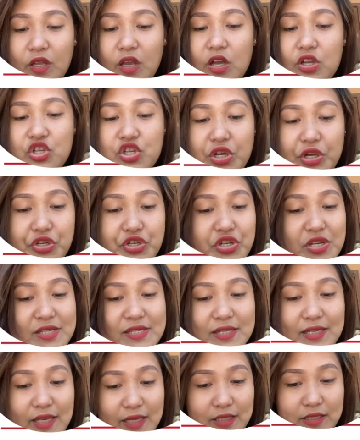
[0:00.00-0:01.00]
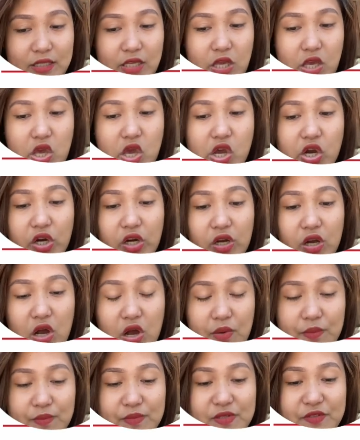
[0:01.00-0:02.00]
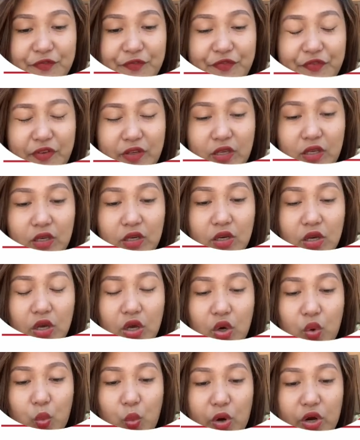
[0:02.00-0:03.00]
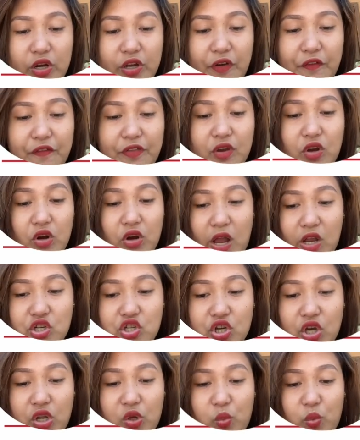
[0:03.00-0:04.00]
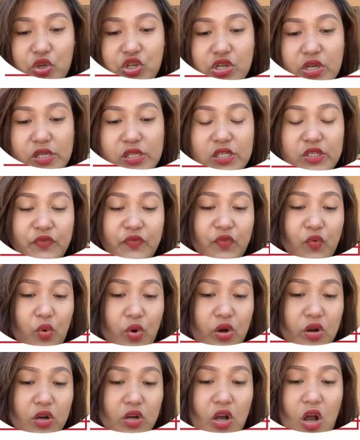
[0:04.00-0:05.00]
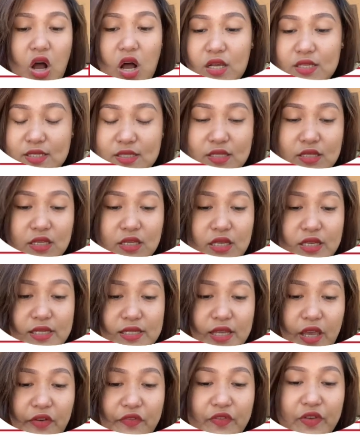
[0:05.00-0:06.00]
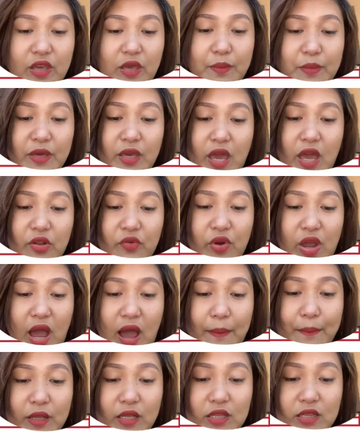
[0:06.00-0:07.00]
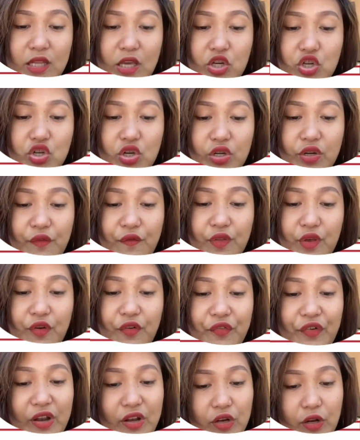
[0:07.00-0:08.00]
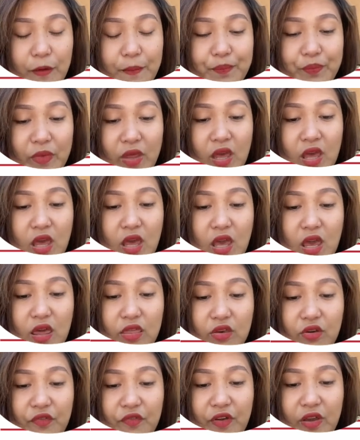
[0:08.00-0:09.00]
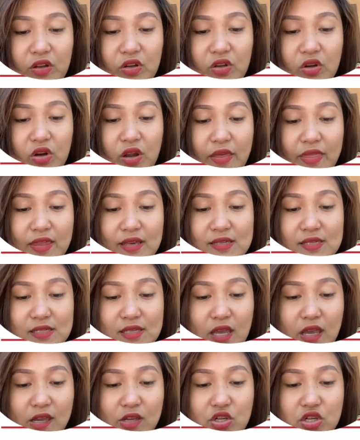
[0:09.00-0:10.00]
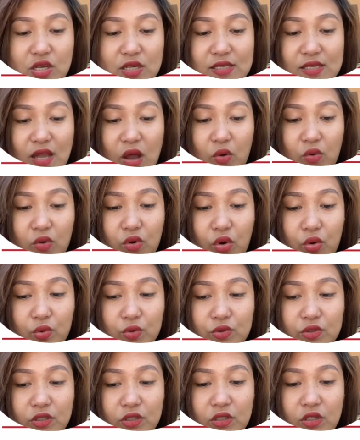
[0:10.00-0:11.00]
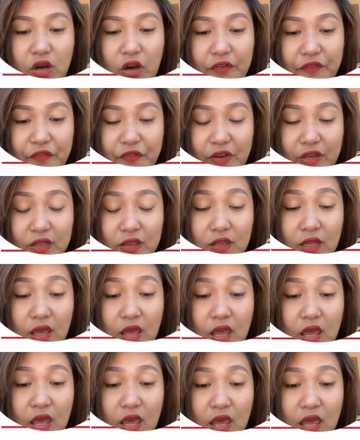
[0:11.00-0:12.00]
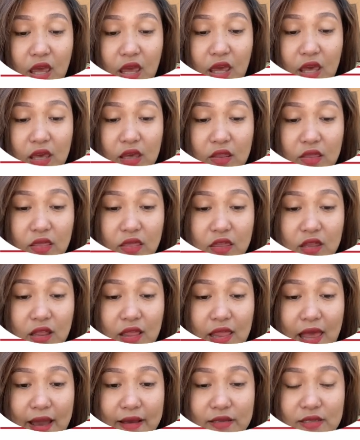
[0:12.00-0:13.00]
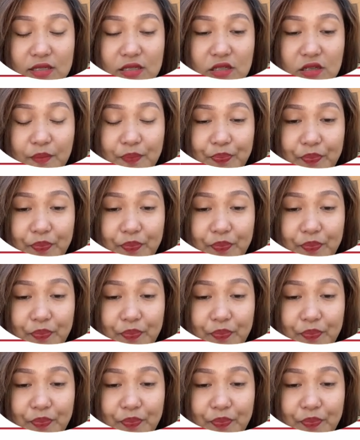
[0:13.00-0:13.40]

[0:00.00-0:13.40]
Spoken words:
adjudged as guilty, here comes the work of the correction, which is for custody, safekeeping, and rehabilitation of the offender. And the offender at this stage is now called convict. And the last